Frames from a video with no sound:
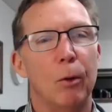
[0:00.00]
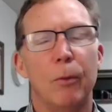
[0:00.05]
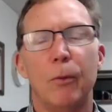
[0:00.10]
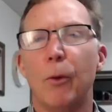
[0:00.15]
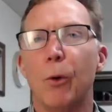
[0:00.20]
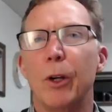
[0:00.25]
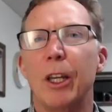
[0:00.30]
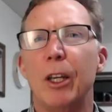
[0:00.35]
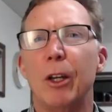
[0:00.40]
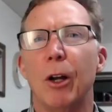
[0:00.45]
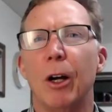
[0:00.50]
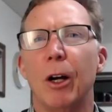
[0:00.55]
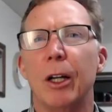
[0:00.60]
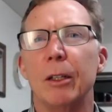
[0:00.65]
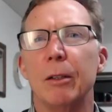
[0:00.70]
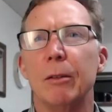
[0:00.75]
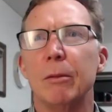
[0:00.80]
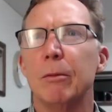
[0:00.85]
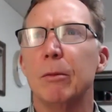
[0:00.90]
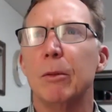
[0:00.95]
49.
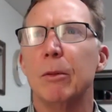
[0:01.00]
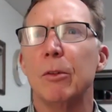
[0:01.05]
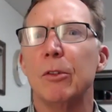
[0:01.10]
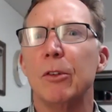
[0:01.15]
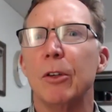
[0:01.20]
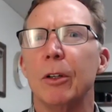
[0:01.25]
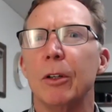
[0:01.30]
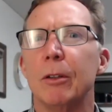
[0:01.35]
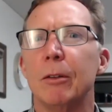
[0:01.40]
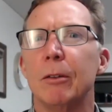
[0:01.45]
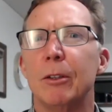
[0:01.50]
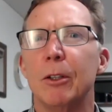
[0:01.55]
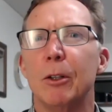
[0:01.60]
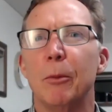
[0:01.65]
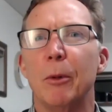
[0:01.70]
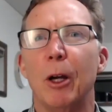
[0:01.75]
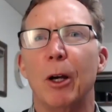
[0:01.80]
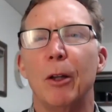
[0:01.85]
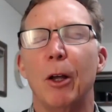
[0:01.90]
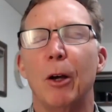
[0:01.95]
What was it? Tell me.
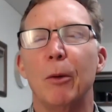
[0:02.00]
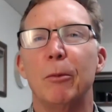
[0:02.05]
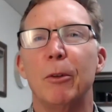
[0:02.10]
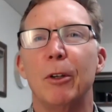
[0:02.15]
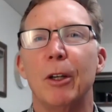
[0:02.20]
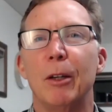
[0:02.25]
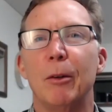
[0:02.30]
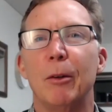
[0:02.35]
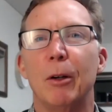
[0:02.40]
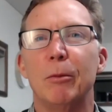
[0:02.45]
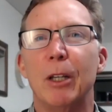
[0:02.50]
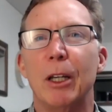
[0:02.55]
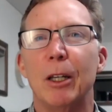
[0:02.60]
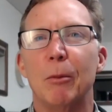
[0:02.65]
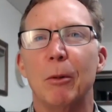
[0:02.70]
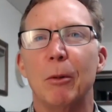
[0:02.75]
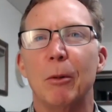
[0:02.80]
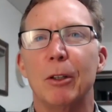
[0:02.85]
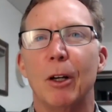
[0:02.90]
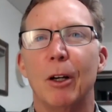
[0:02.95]
I'm getting
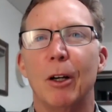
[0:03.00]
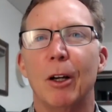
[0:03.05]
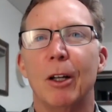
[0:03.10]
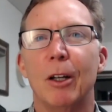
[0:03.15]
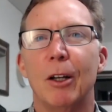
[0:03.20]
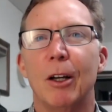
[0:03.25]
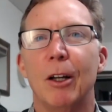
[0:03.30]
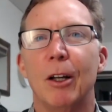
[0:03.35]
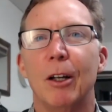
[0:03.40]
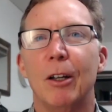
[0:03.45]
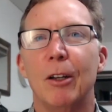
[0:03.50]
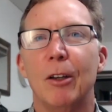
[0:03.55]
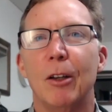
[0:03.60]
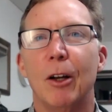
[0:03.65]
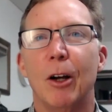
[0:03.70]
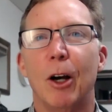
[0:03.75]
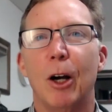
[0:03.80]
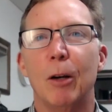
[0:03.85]
one. I'm